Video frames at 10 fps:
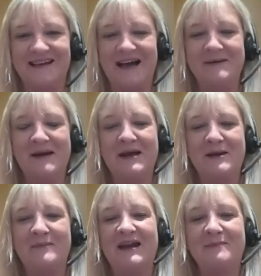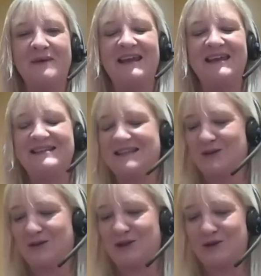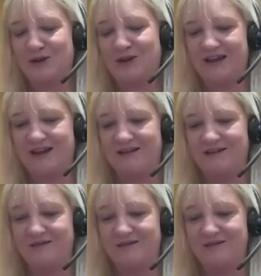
But I guess the good thing,